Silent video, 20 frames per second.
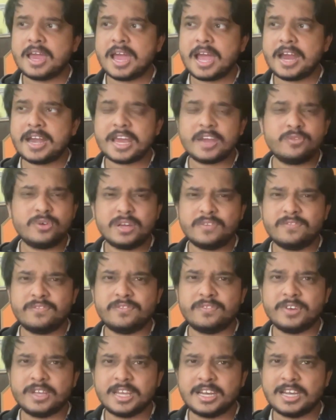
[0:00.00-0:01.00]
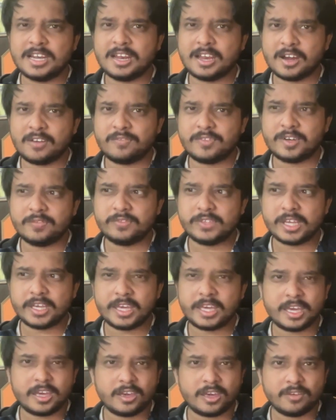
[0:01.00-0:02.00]
and I would have really loved if they
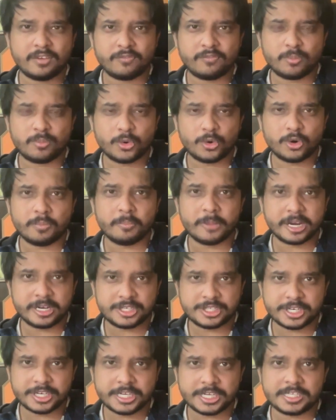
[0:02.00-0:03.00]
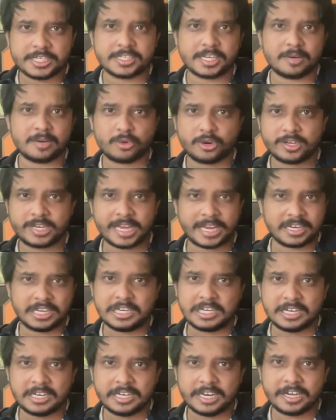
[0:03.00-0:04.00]
gave more metrics and more
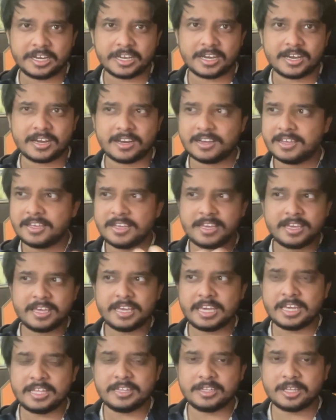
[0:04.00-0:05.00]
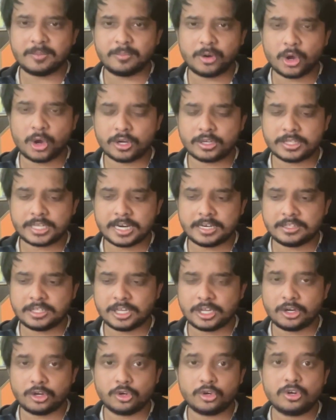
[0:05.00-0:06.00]
technical data in the blog that
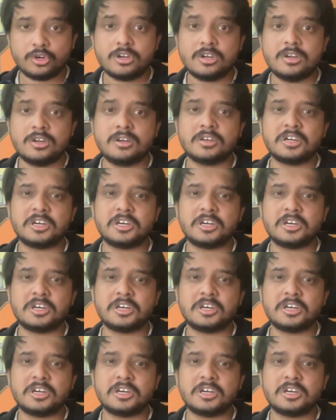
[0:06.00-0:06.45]
they wrote.